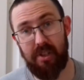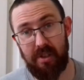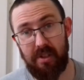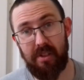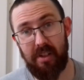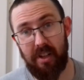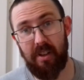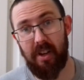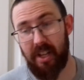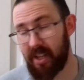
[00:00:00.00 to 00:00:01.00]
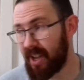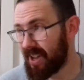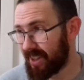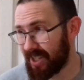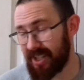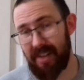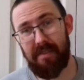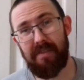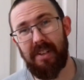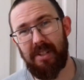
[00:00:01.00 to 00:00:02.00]
is good I like that's
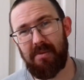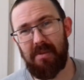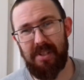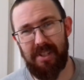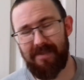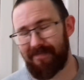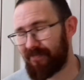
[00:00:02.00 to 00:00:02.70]
another thing as well is I,